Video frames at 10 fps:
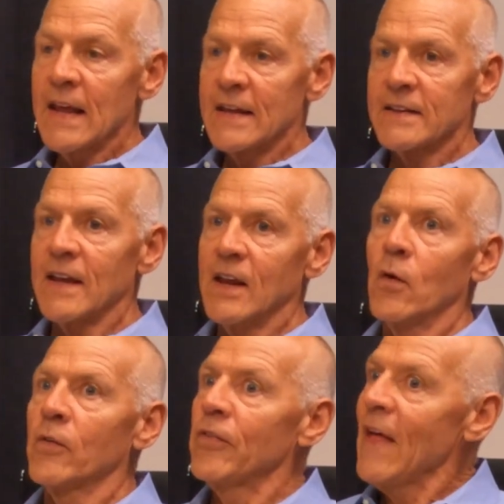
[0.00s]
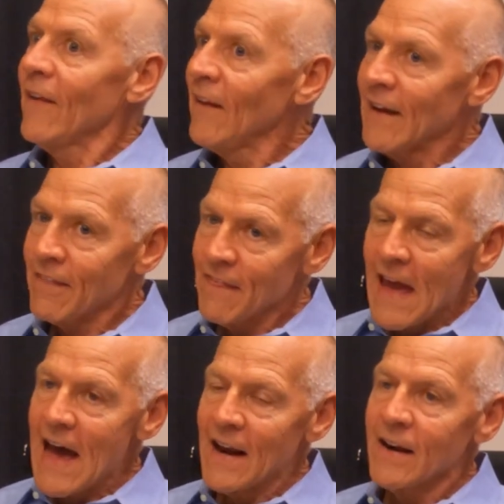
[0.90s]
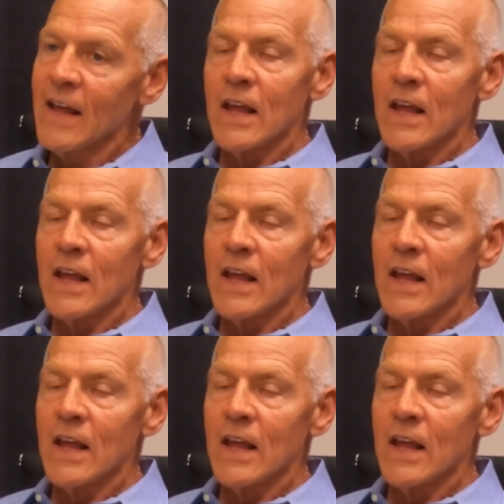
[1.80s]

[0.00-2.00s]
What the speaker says: like that.